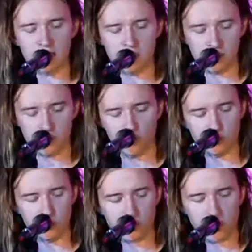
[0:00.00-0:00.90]
No use
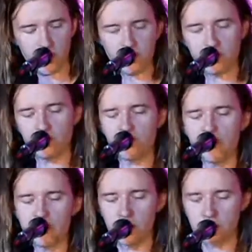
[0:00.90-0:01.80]
fighting the
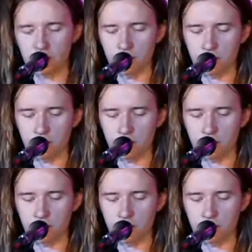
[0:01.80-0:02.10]
feeling.